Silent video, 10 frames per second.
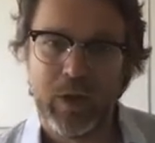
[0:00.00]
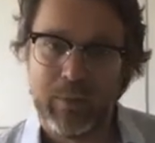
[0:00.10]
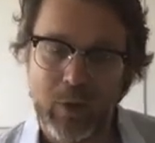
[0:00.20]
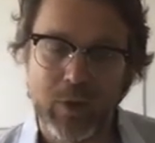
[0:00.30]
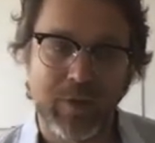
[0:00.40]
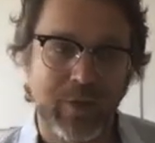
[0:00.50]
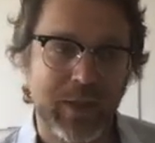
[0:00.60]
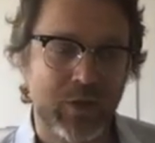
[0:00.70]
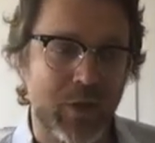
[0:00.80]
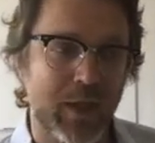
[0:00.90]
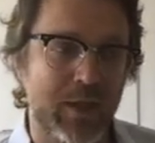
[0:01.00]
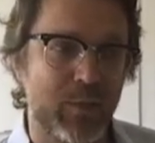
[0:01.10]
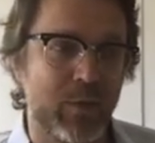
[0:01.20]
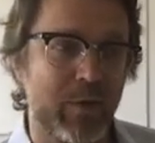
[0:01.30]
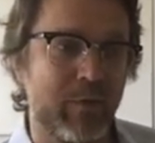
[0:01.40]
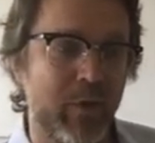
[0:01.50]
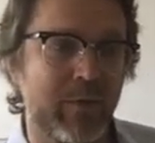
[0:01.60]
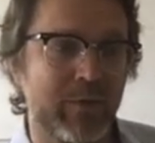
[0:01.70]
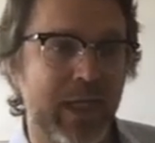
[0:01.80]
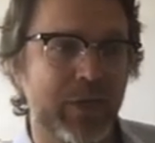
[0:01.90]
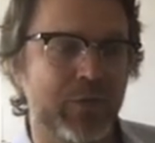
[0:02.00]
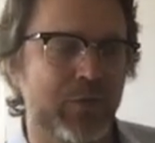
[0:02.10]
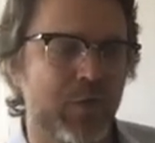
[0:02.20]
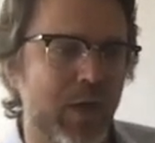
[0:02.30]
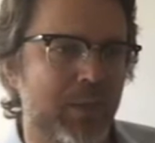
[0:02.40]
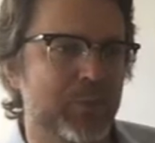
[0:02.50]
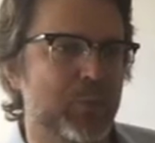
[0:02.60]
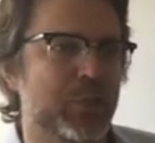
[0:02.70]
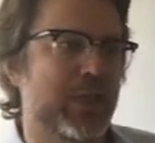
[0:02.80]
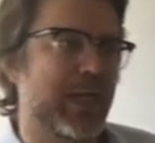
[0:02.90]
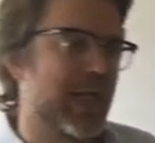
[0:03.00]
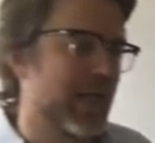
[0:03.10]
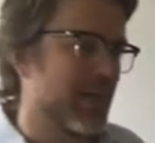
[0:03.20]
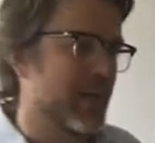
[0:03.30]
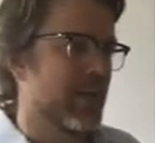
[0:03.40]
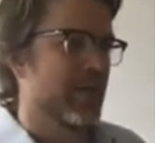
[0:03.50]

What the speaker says: Most of these trials involved national crimes, which again,